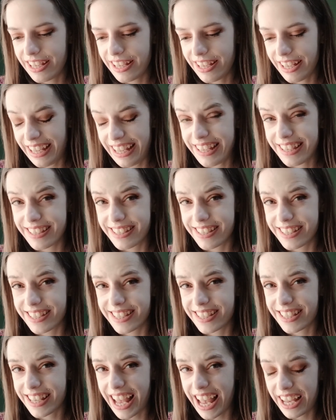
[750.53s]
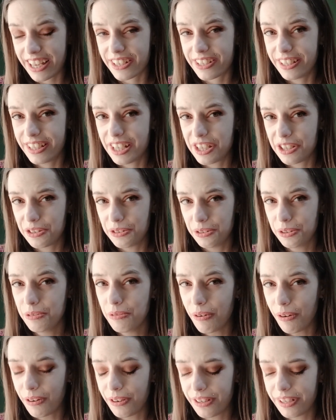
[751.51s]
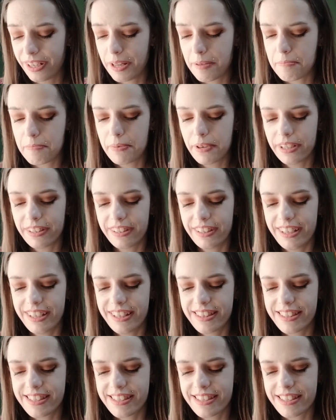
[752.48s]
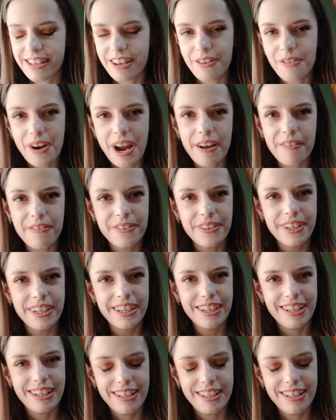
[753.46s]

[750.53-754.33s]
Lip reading: is actually a good word, but it's rougher.